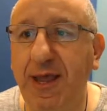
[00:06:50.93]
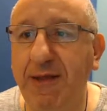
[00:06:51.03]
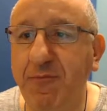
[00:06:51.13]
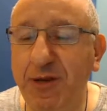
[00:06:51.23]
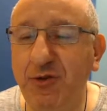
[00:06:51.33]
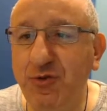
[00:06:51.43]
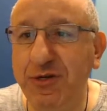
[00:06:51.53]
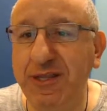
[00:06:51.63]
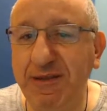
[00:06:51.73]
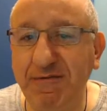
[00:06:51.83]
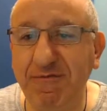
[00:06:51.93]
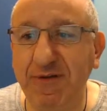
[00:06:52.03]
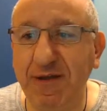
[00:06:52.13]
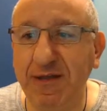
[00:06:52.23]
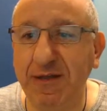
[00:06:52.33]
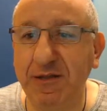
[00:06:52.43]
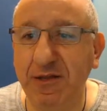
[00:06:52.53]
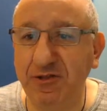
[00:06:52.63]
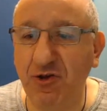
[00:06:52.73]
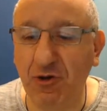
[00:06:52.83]
And when you leave a,
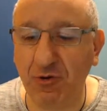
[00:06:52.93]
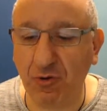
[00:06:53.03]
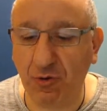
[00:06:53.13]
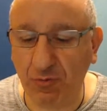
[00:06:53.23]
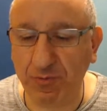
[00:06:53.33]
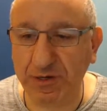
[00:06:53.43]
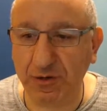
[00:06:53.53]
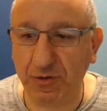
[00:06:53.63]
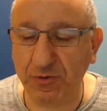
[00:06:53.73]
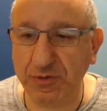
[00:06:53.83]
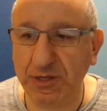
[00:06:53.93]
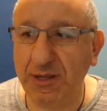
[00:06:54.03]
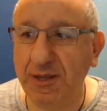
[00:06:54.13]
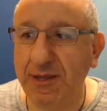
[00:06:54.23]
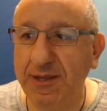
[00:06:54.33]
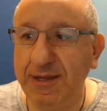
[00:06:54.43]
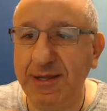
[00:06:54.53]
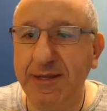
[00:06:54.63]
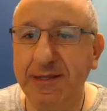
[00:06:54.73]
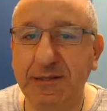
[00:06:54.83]
a dog home alone,
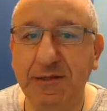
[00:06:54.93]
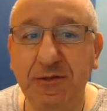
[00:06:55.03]
it